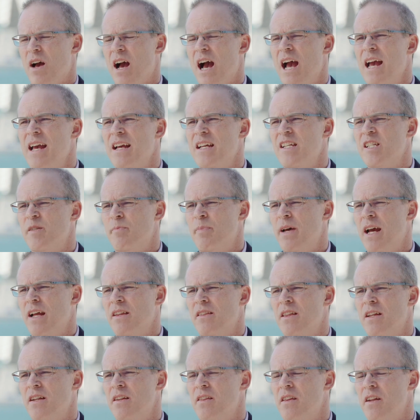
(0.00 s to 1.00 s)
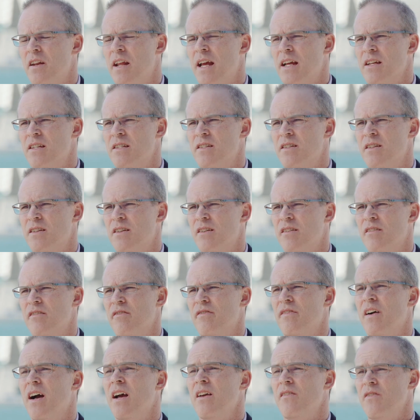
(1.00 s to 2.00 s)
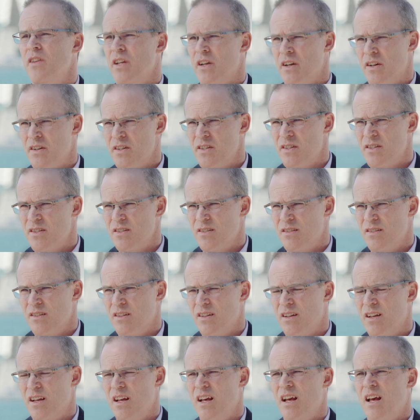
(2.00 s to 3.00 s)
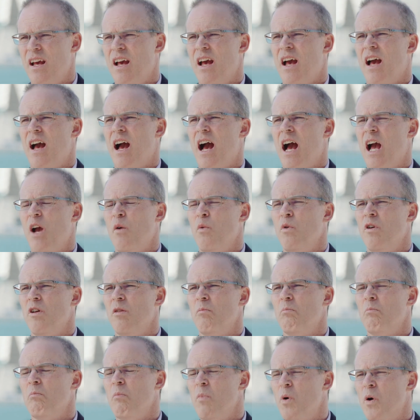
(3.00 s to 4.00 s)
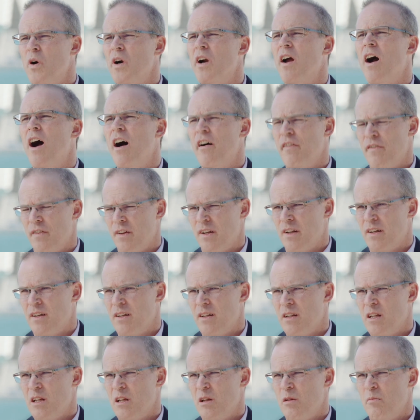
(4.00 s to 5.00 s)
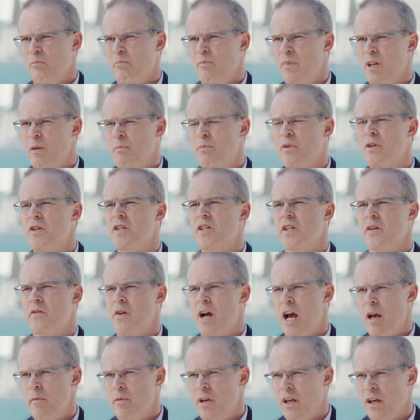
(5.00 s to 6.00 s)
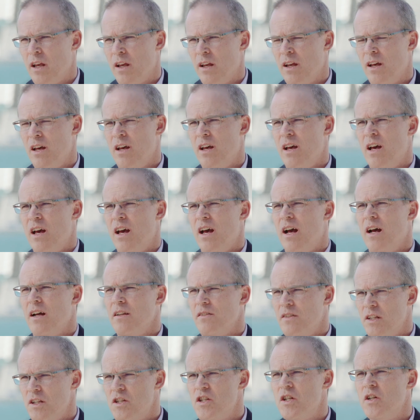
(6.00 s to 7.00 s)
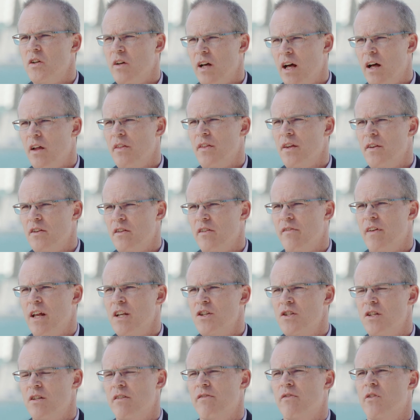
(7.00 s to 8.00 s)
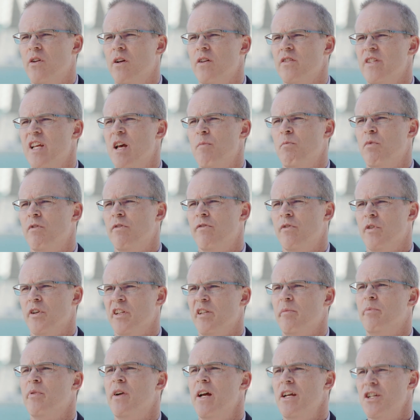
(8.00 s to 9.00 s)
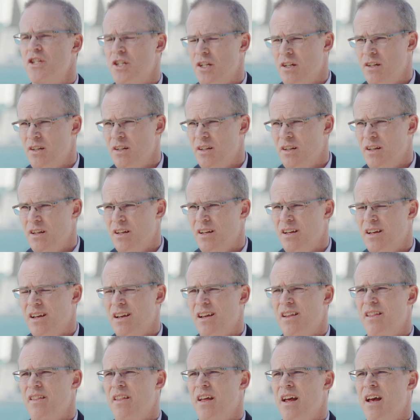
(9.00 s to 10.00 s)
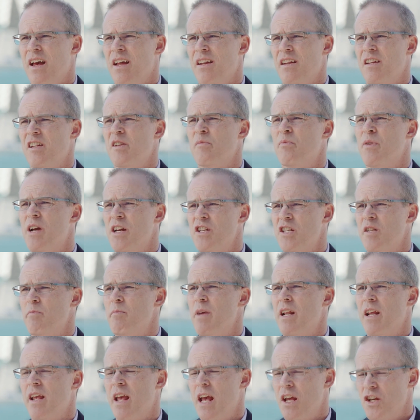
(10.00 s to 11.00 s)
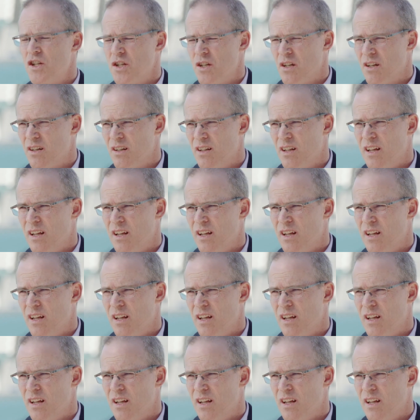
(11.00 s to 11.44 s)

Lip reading: I expect that in the next 5 years, I will more often be prescribing a digital health intervention, for example, for depression, than a depression medication.